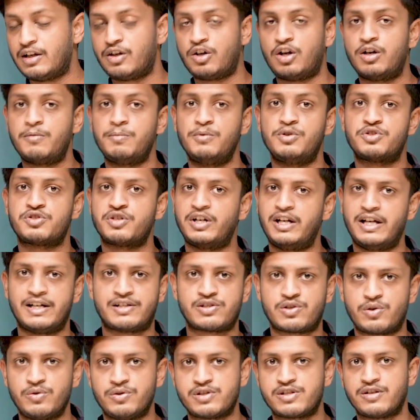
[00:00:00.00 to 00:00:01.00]
are not mutually
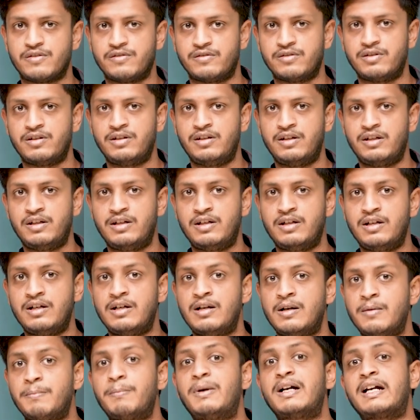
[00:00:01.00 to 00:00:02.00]
exclusive.
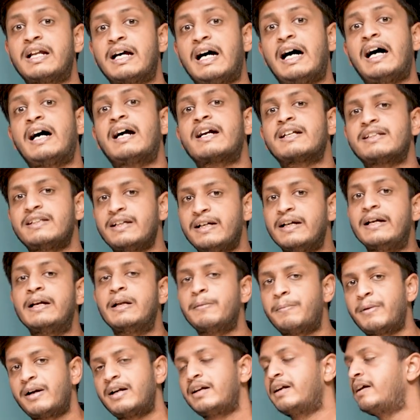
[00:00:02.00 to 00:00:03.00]
But are they
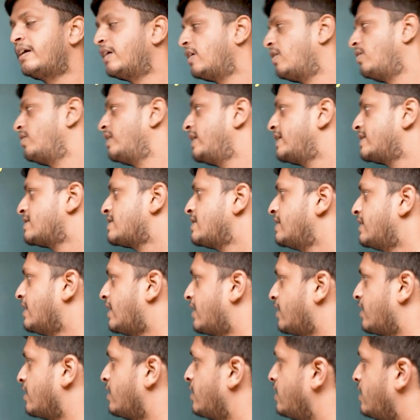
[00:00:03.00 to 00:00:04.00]
independent now? Let's see
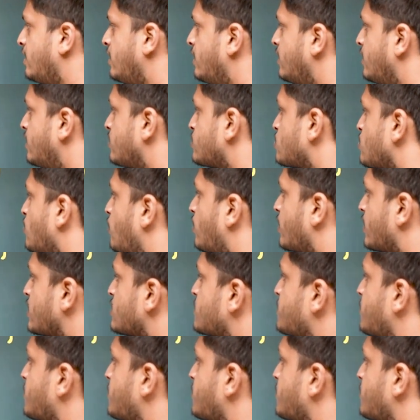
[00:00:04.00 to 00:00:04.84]
that. So what is